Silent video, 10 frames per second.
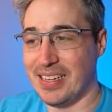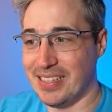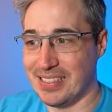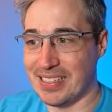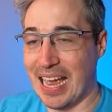
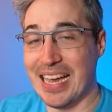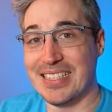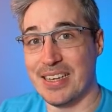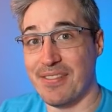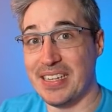is
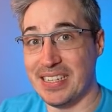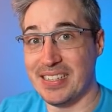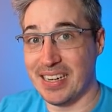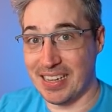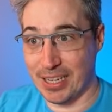as if I
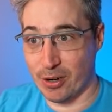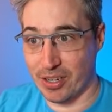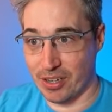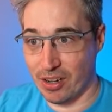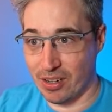didn't declare
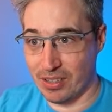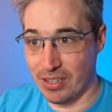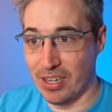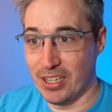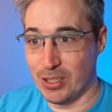it at all.